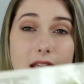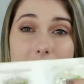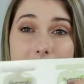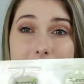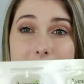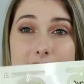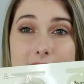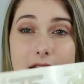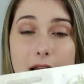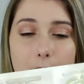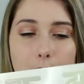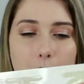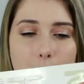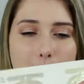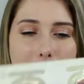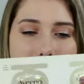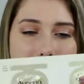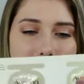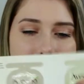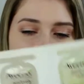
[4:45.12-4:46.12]
sample
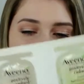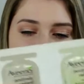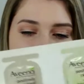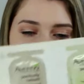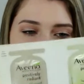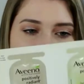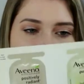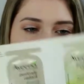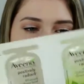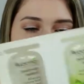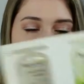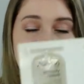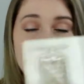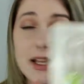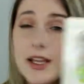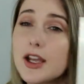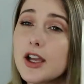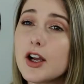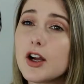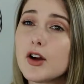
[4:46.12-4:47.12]
packets right
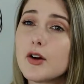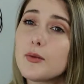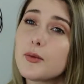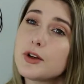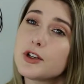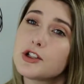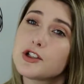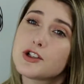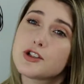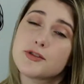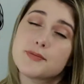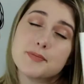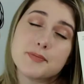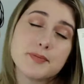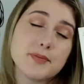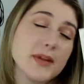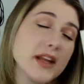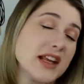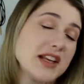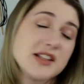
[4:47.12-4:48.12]
here, which
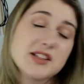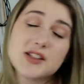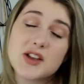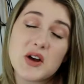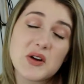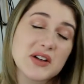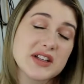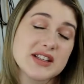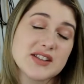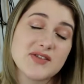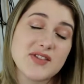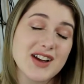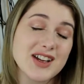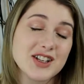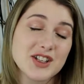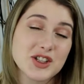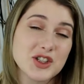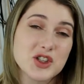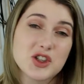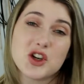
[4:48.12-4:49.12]
is always fun
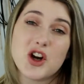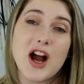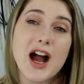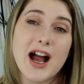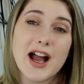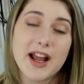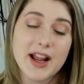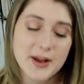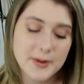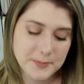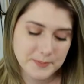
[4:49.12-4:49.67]
to try.